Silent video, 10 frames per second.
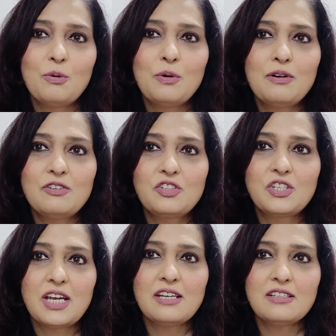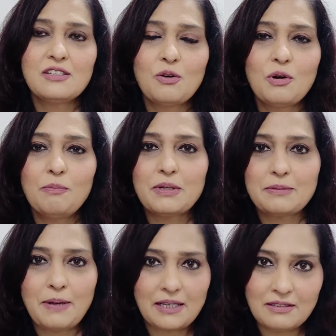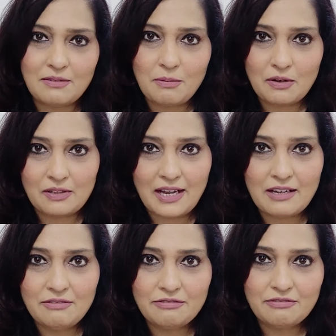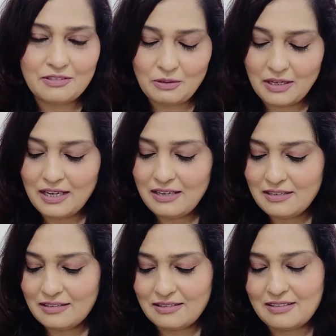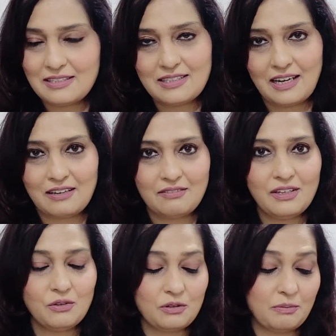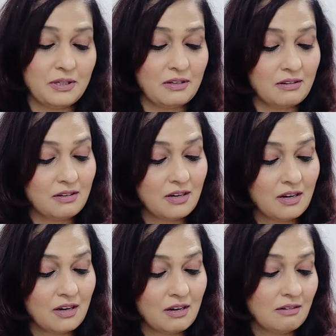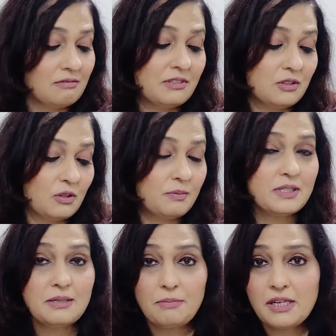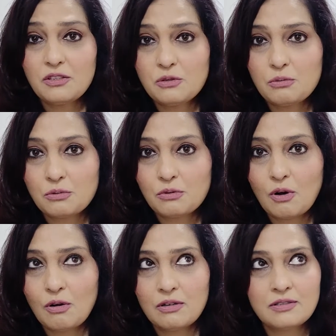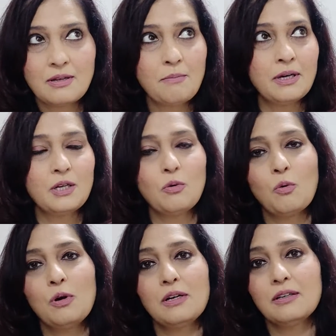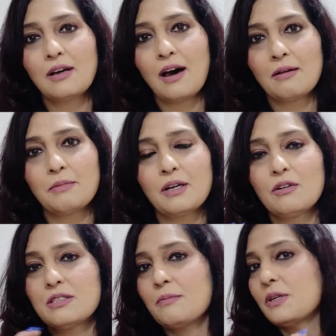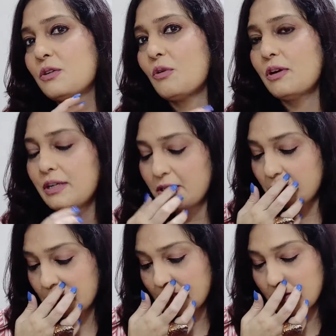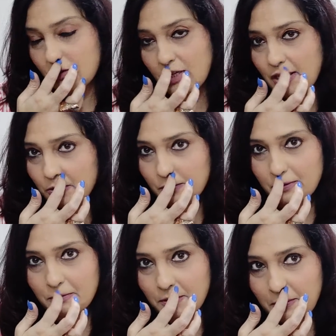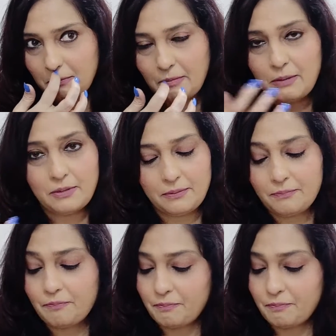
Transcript: who will change the whole perspective about life, okay? The second week could be a sibling too. Or somebody old karmic, or somebody you already knew since your childhood, maybe.